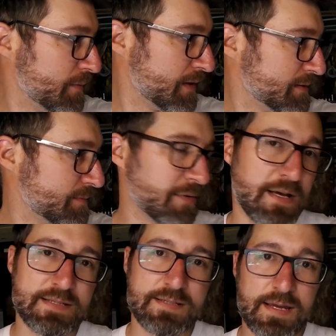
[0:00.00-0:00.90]
we can
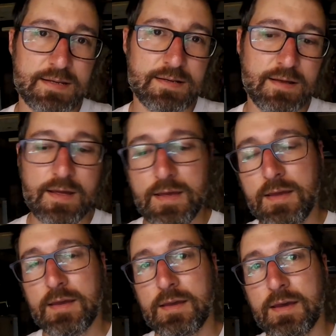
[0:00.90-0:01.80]
supply a second
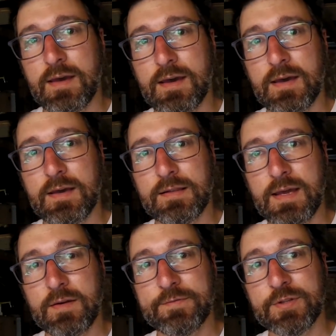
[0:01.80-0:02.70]

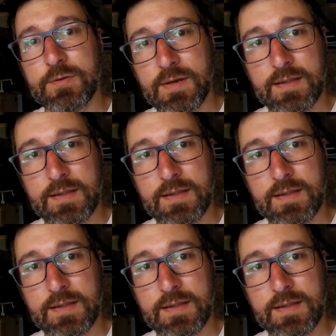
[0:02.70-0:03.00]
layer of glue,